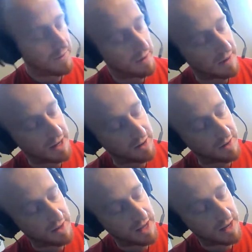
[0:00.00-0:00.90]
And by
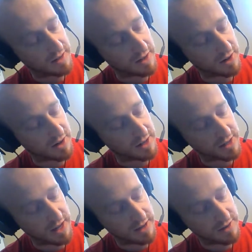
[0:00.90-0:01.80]
doing that, it's going to cross
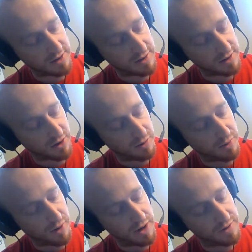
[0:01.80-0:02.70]
cancel. The whole
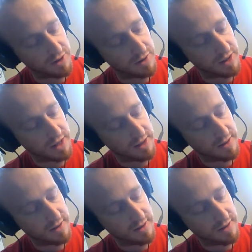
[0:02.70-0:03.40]
point of doing the